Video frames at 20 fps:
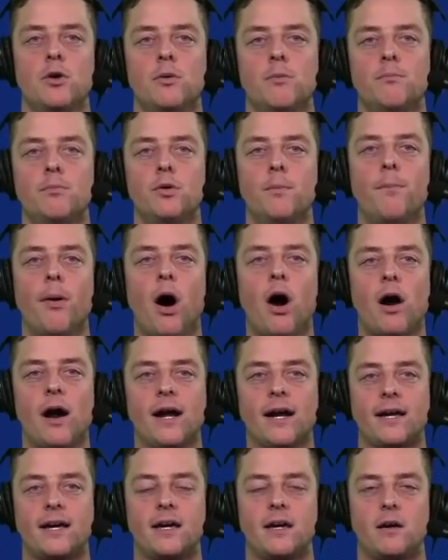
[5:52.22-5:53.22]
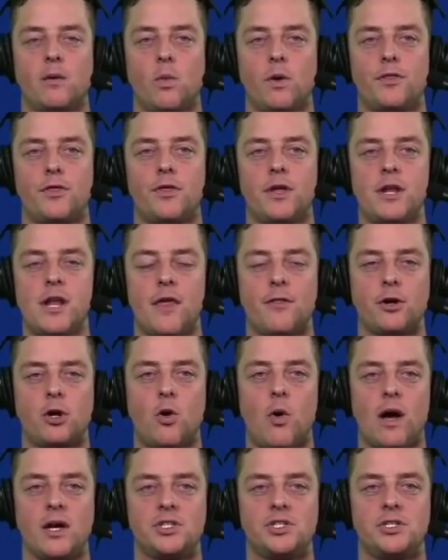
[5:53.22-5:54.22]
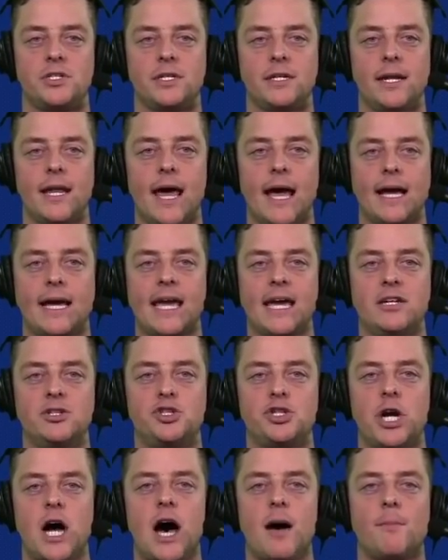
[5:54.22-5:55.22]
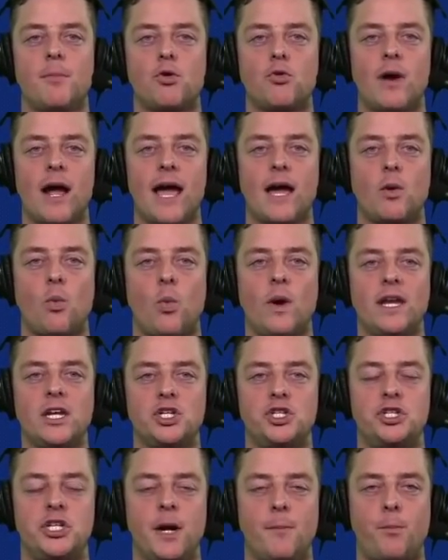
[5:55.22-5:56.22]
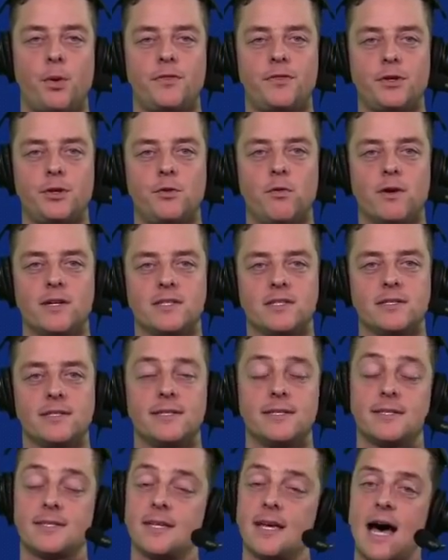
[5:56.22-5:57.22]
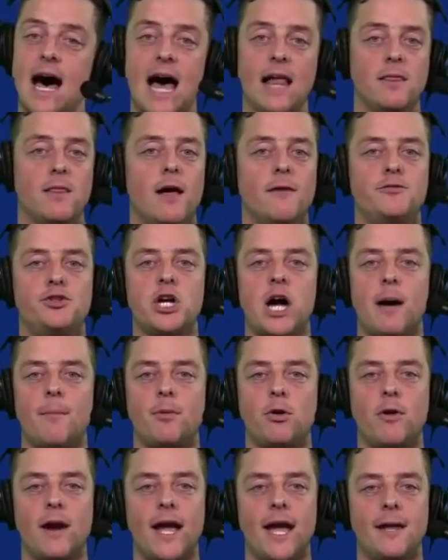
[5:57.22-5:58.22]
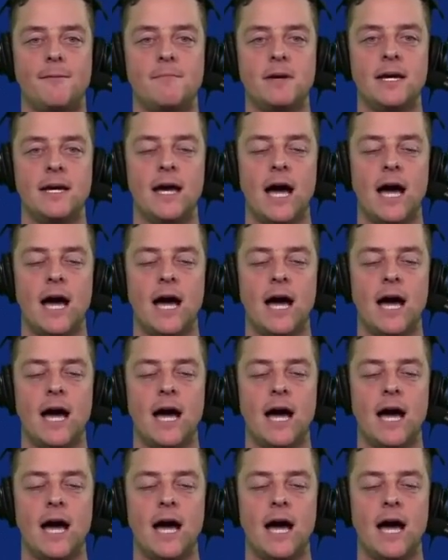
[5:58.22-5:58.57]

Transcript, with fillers: Mubarak with another question. Can Ja Morant win a ship with the Grizzlies? I love Ja Morant.